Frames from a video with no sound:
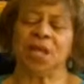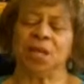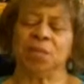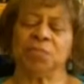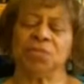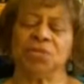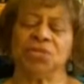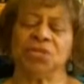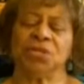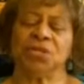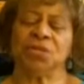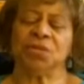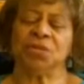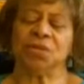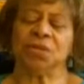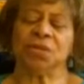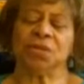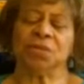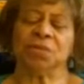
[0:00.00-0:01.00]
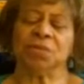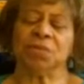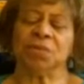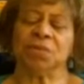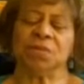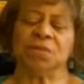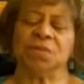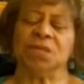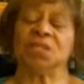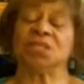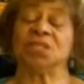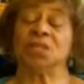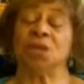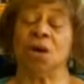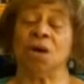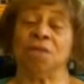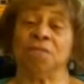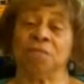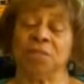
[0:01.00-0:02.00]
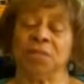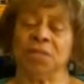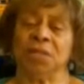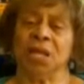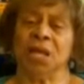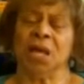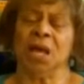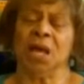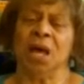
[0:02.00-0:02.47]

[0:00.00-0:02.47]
Al Pacino, the other one, Dustin Hoffman.